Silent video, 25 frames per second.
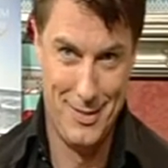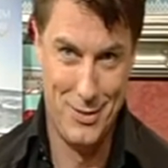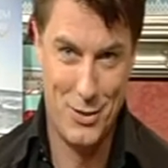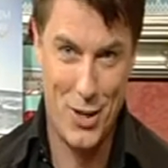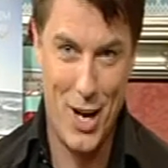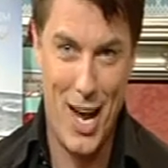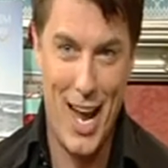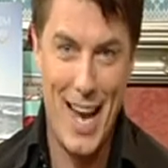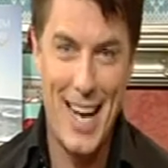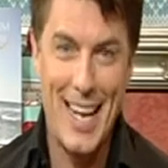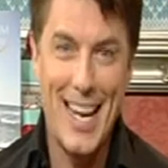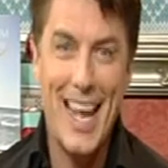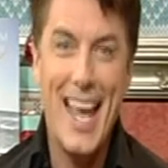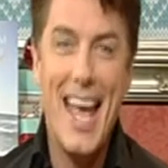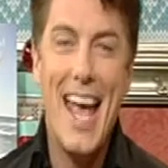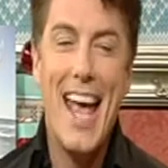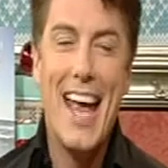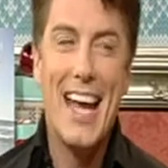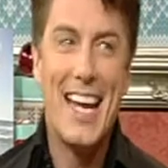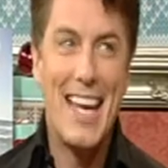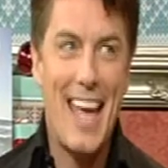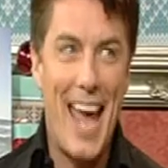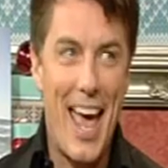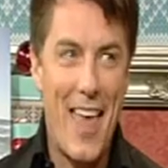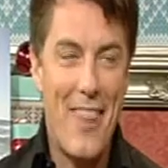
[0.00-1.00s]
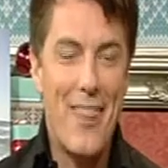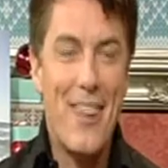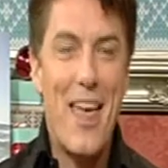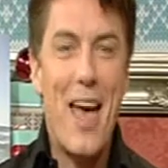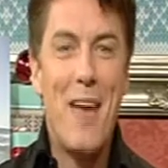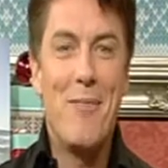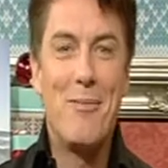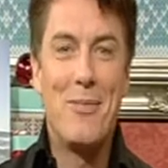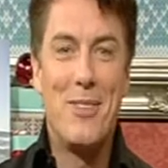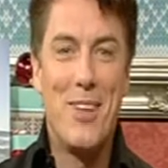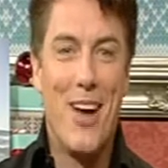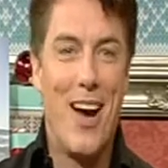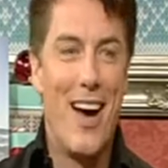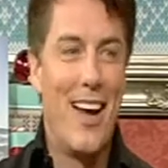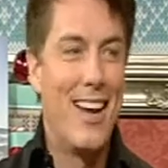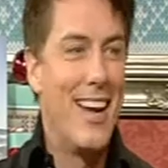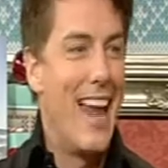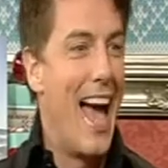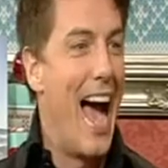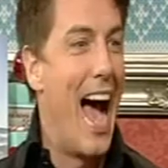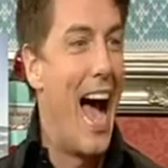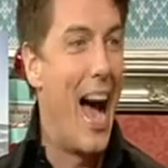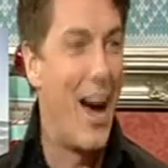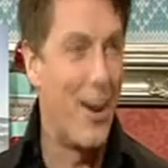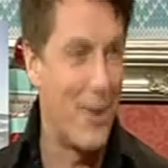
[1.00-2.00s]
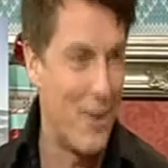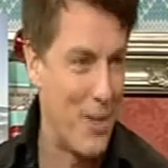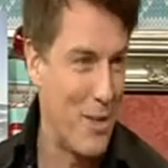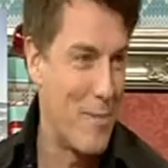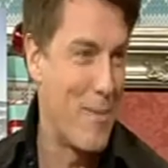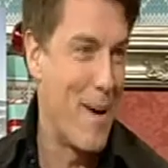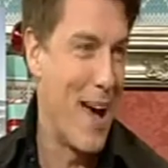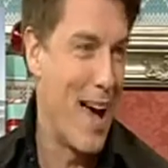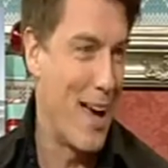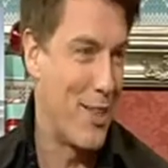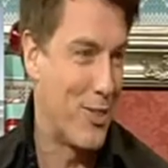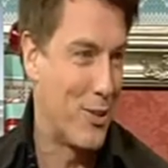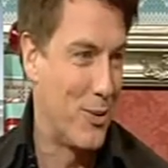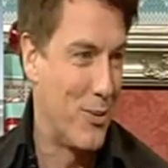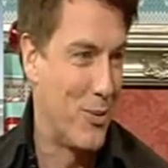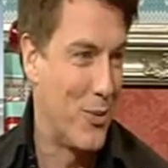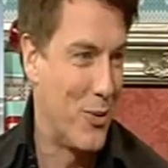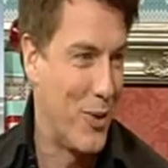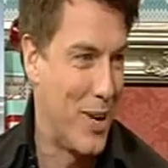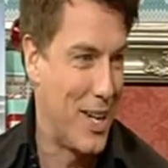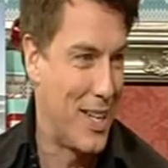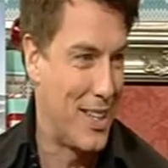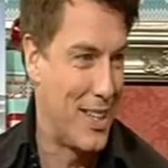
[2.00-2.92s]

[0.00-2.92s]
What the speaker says: Right? Get them done out of the bathroom quickly.